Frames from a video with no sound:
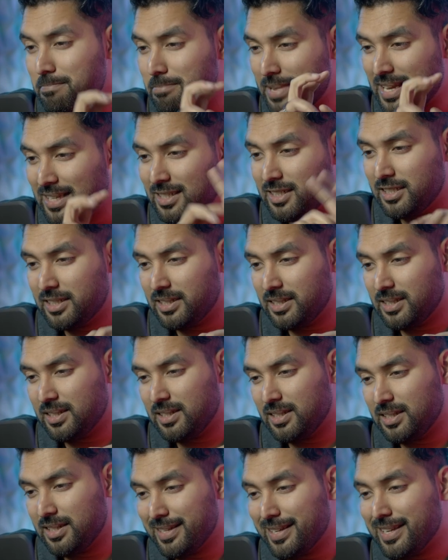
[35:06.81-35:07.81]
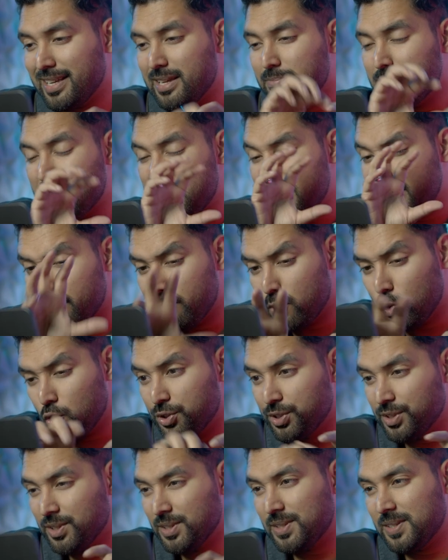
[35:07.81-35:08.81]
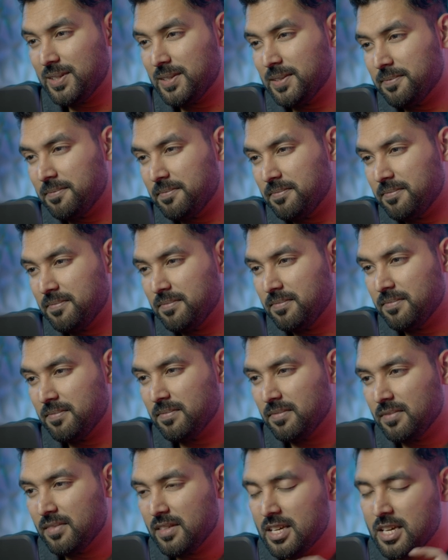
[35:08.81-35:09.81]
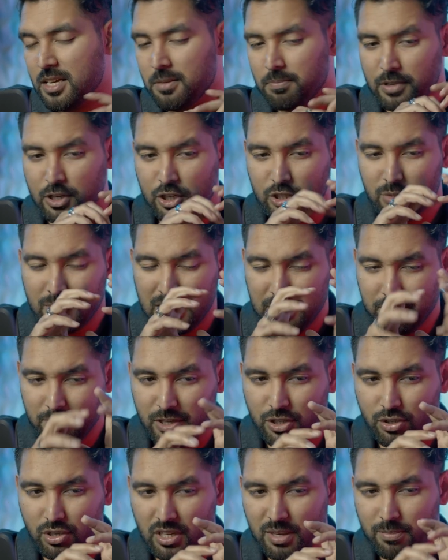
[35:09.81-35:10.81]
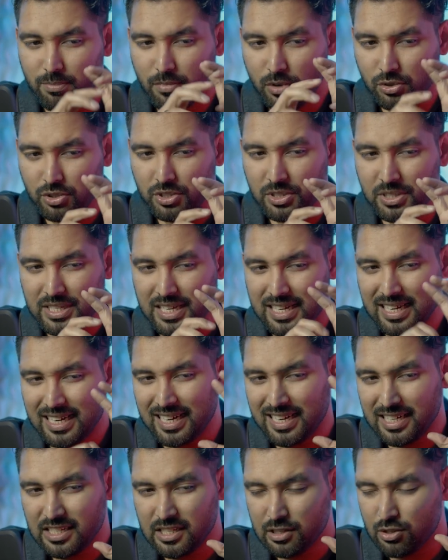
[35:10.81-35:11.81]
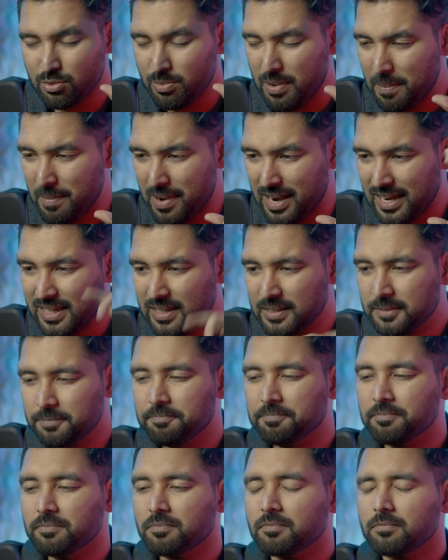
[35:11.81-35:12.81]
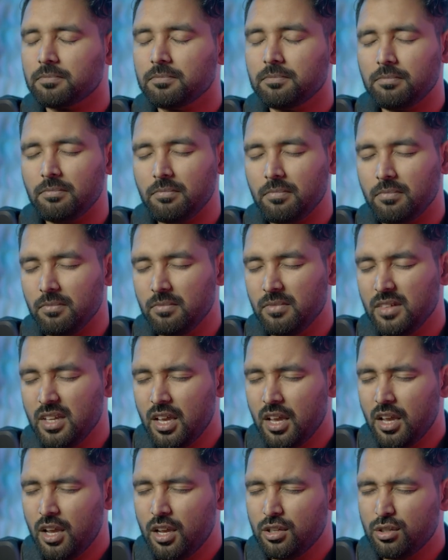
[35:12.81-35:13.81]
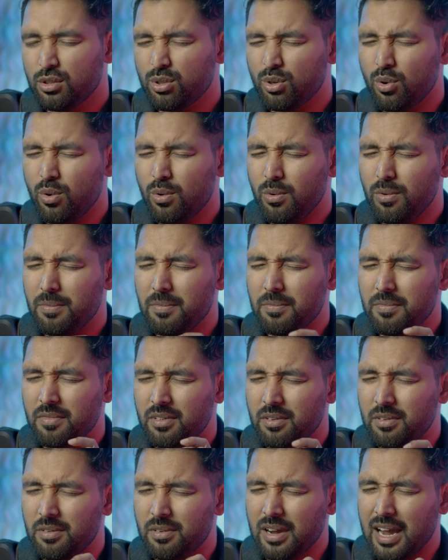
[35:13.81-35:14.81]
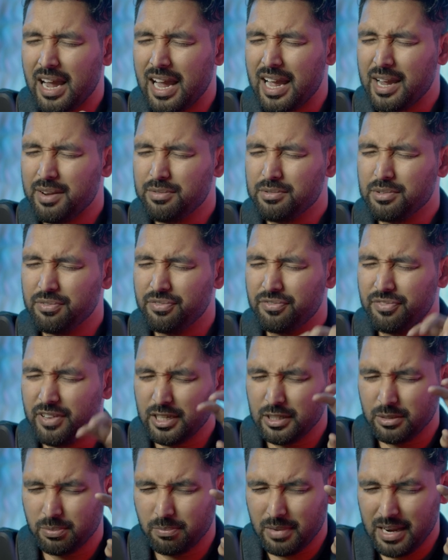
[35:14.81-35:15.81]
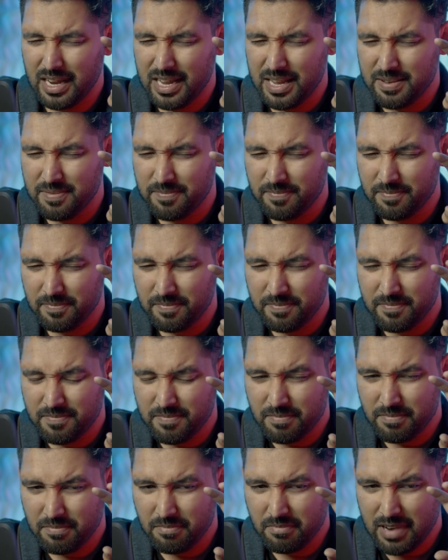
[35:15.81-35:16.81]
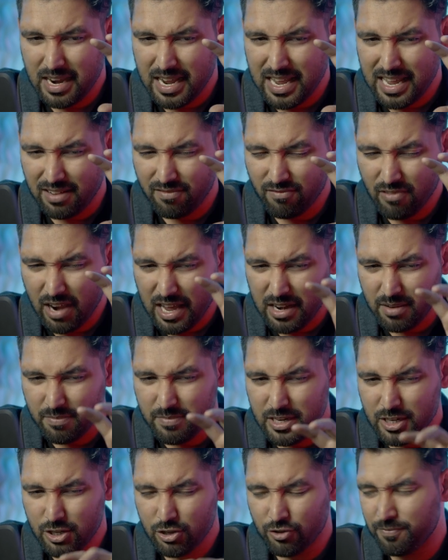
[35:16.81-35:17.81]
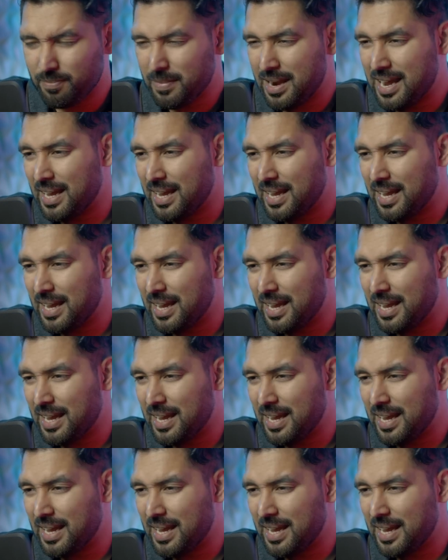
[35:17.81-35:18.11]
mess in my emotions? Because my emotions are connected to my mind. So I have to fix my environment of